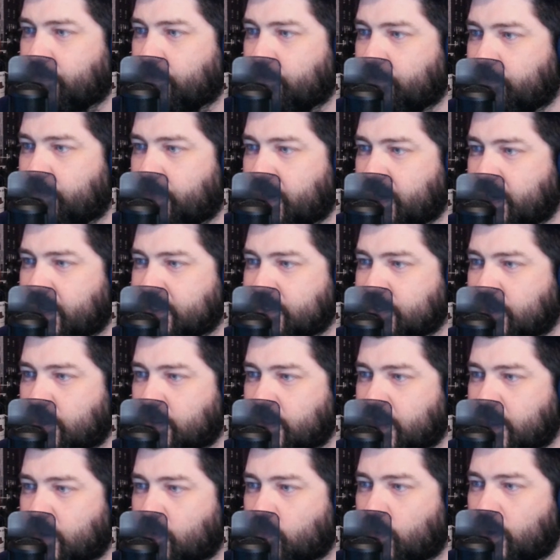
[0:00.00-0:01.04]
But it's all
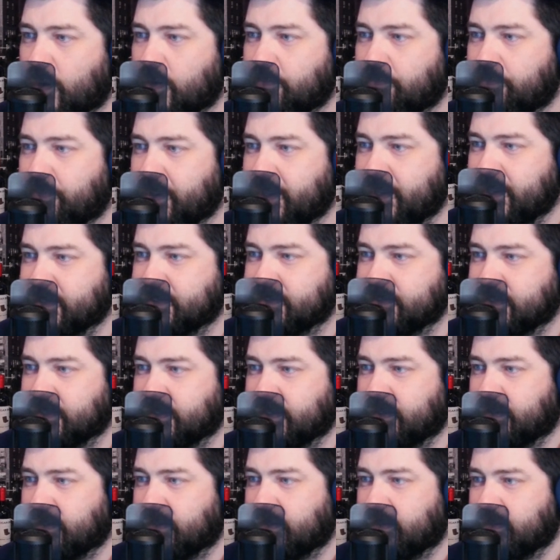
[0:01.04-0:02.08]
like one piece.
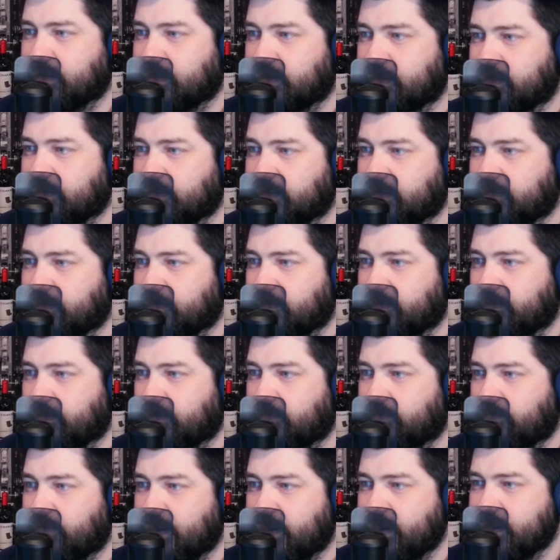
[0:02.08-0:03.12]

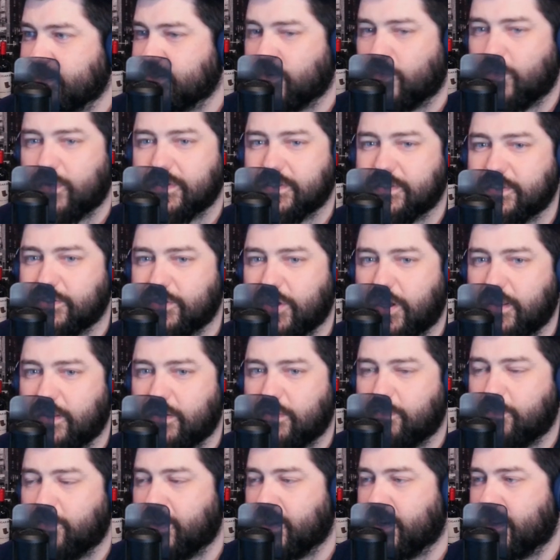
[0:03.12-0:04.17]
Right? It's a one
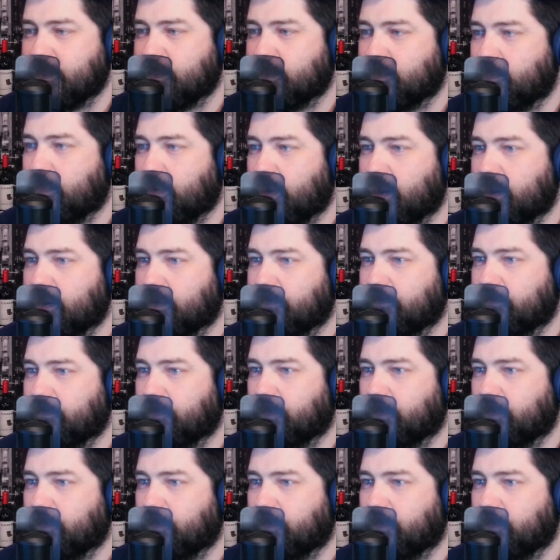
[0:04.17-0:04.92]
solid bit at the bottom.